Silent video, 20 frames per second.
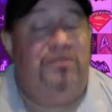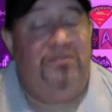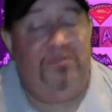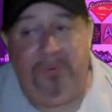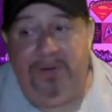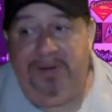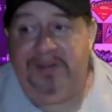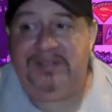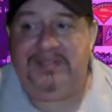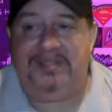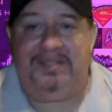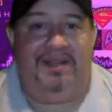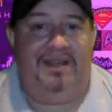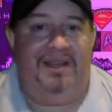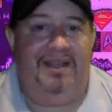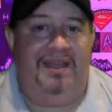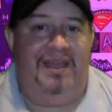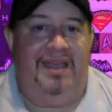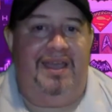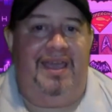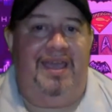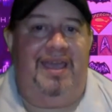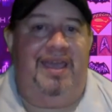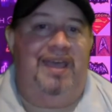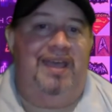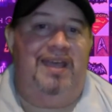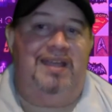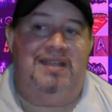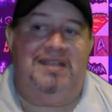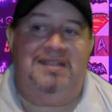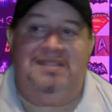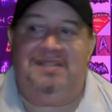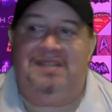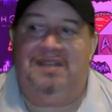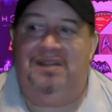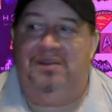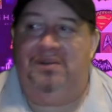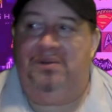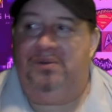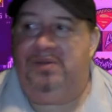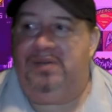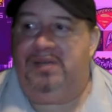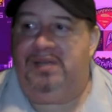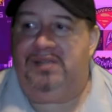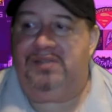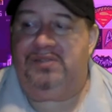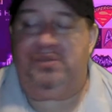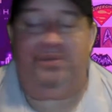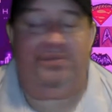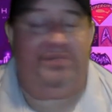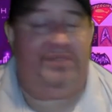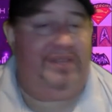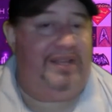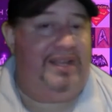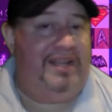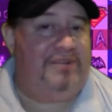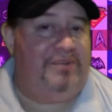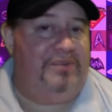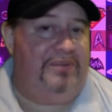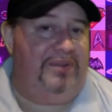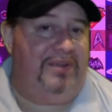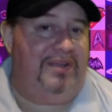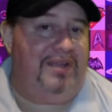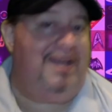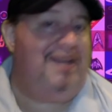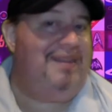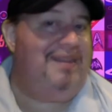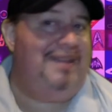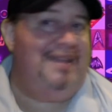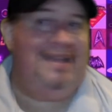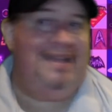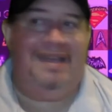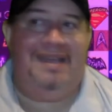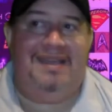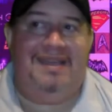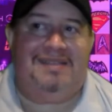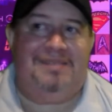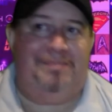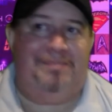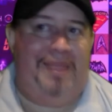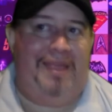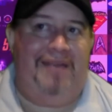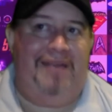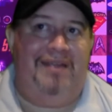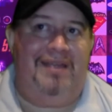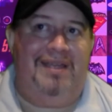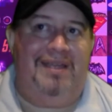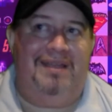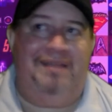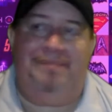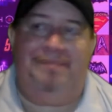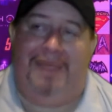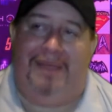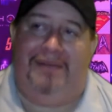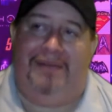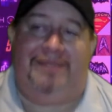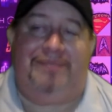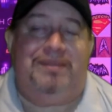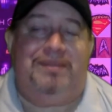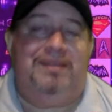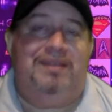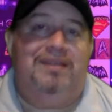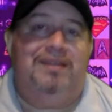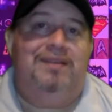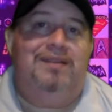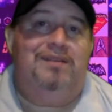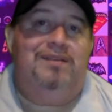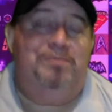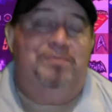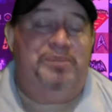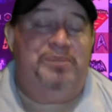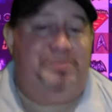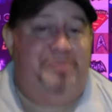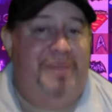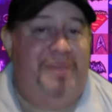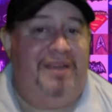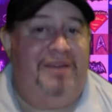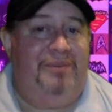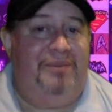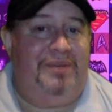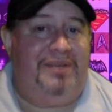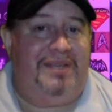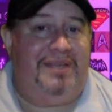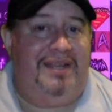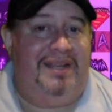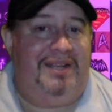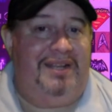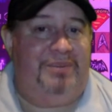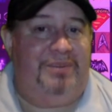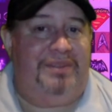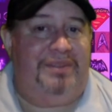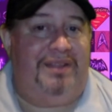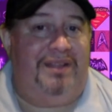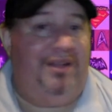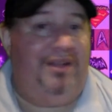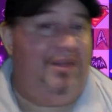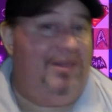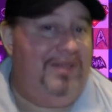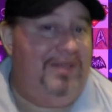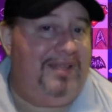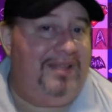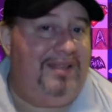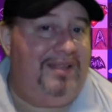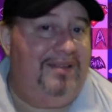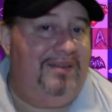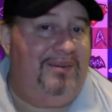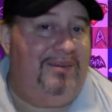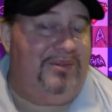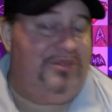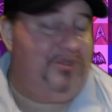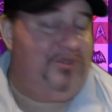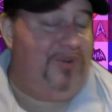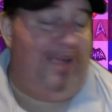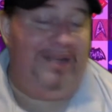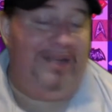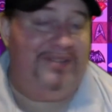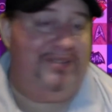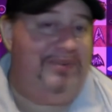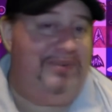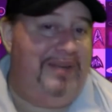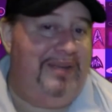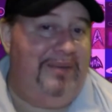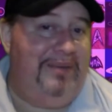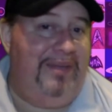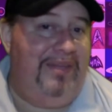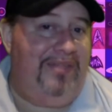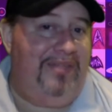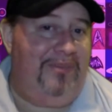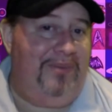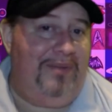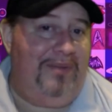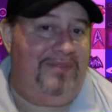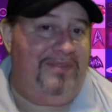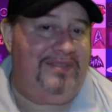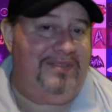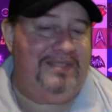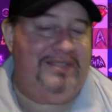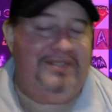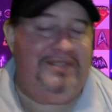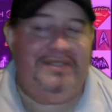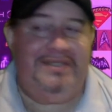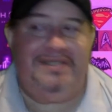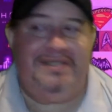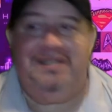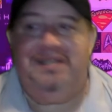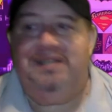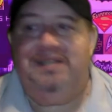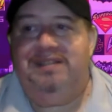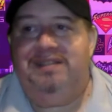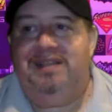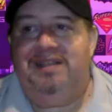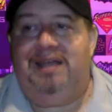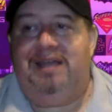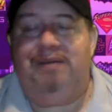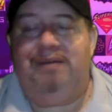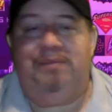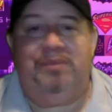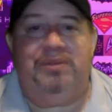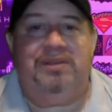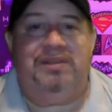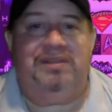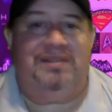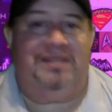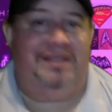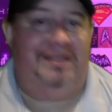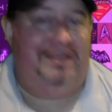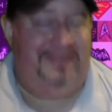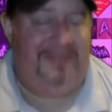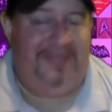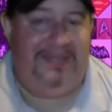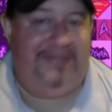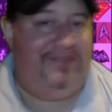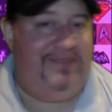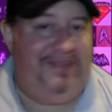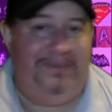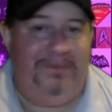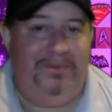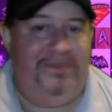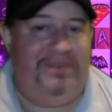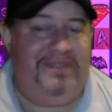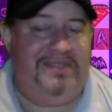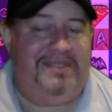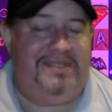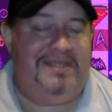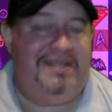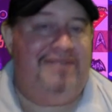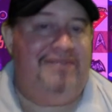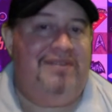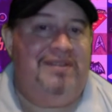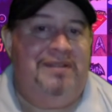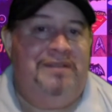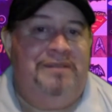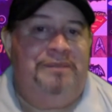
Fuerza and, you know, sort of connect with her. Kind of like, I guess, Bruce Banner would connect with the Hulk, or try to anyway, throughout the series, the comic books and TV and movies and stuff.